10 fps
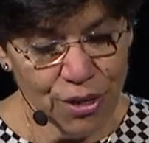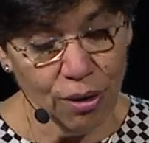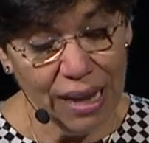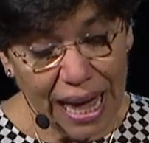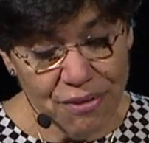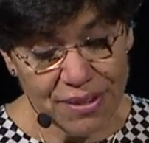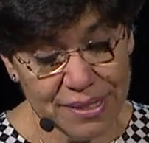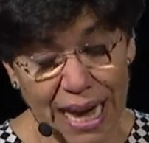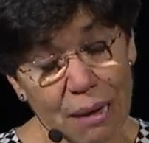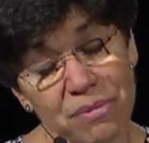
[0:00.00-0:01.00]
Your life at
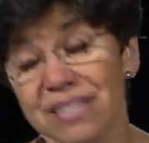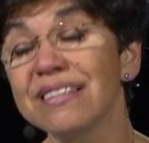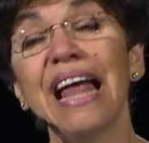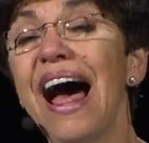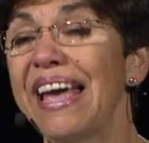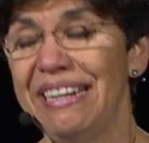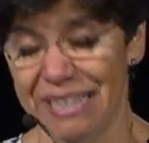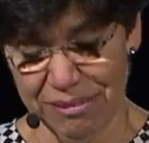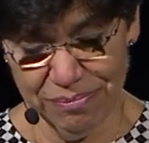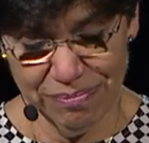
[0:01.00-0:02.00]
times has
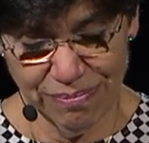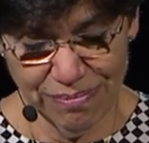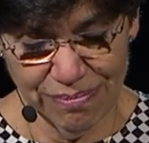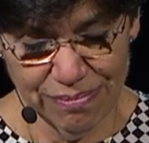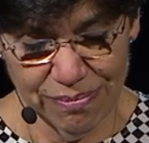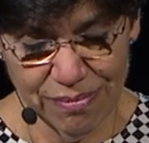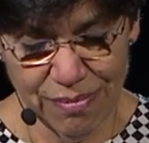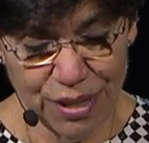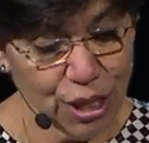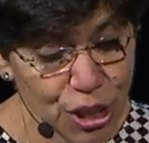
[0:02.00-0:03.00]
lied.
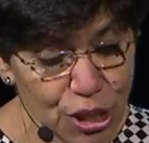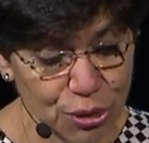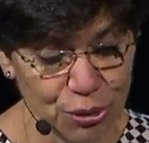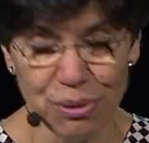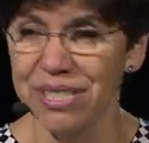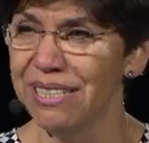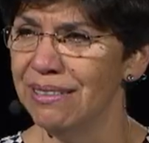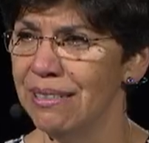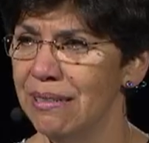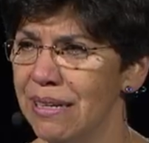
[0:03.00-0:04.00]
The good news
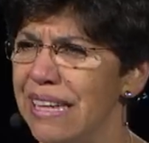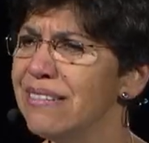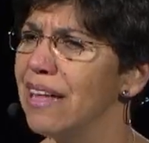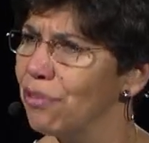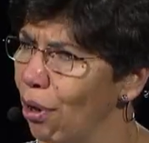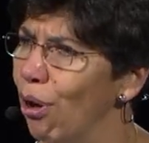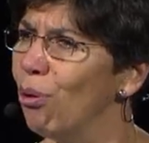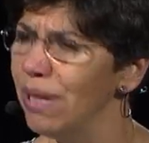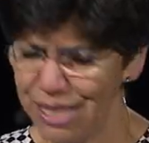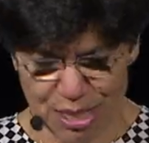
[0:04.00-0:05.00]
is that the
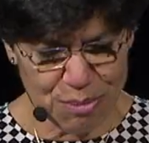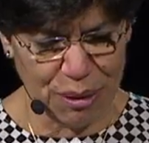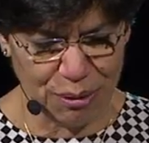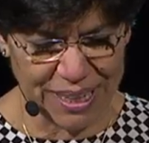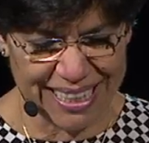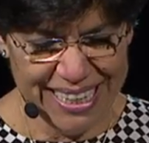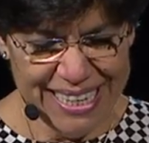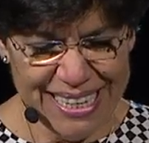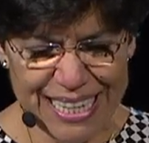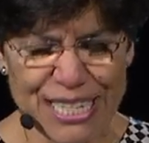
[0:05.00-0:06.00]
Holy Spirit
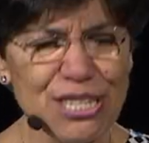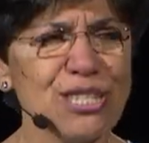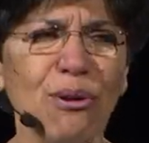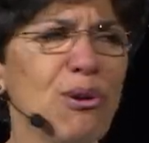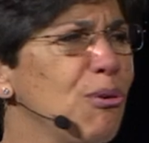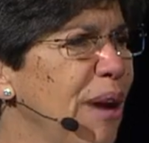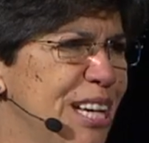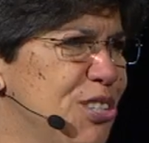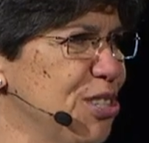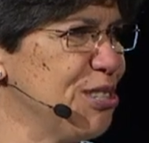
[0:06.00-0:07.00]
is so
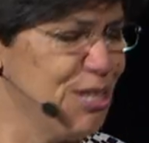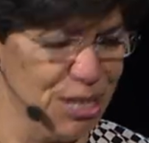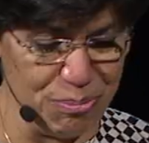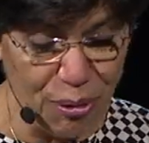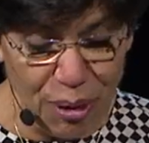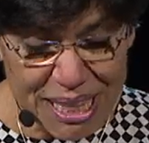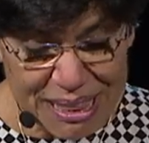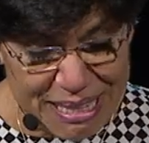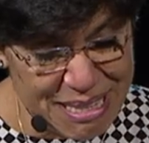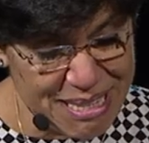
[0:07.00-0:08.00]
gracious to point
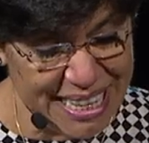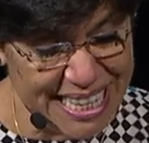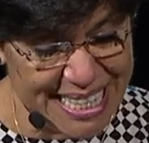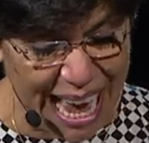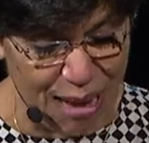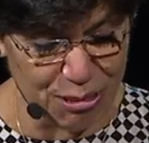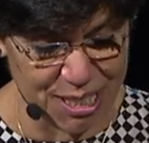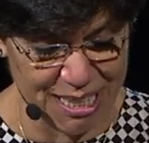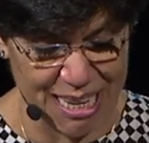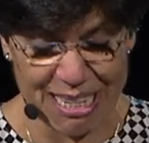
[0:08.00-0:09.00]
these things out
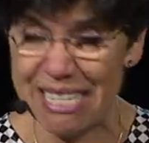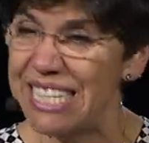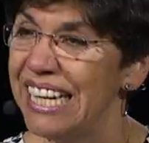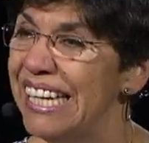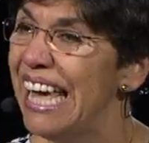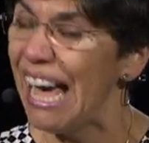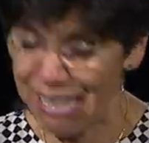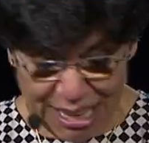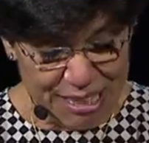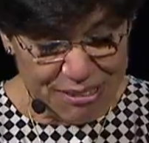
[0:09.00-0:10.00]
to us
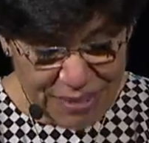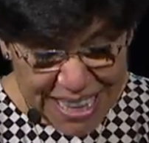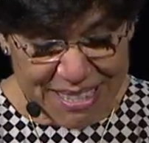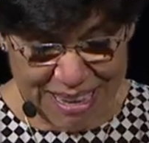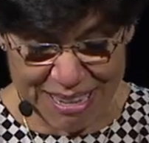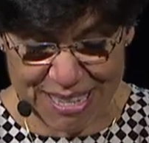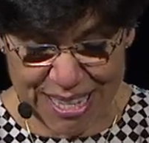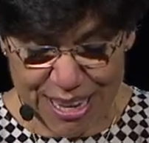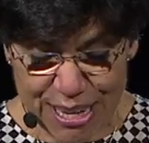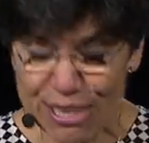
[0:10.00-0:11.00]
and convicts
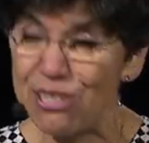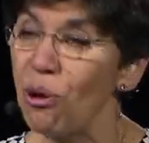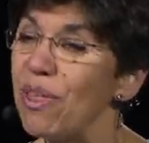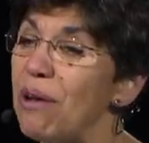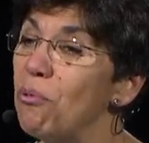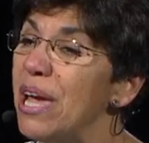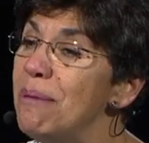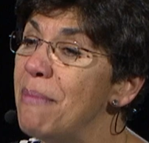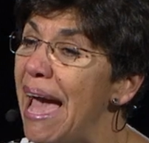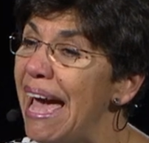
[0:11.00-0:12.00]
us so that we
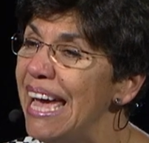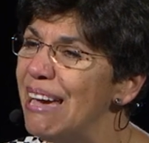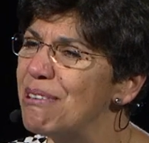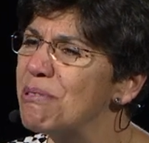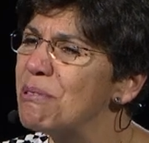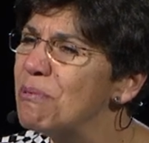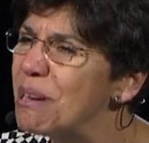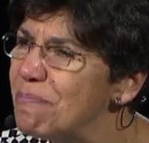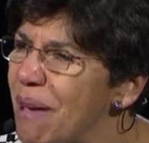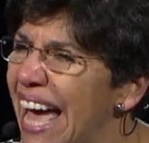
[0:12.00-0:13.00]
may
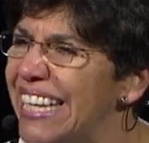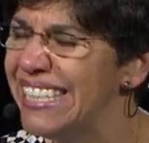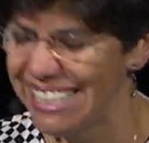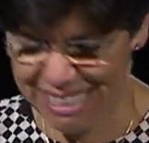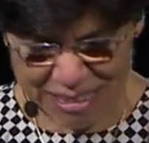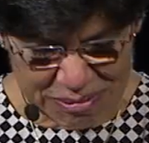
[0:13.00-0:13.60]
repent.